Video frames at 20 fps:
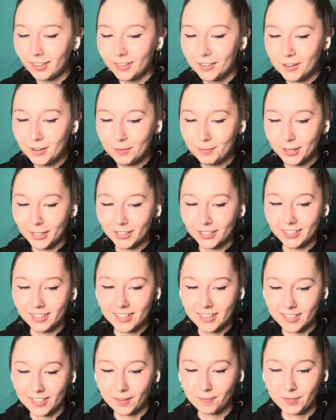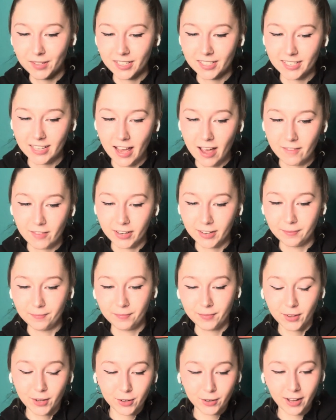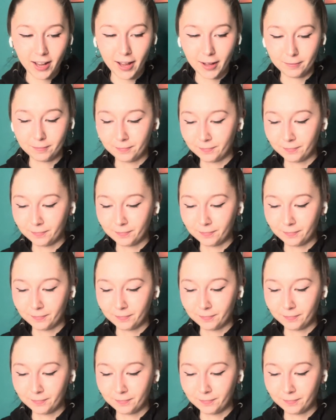Oh my goodness, this is heaven. Okay.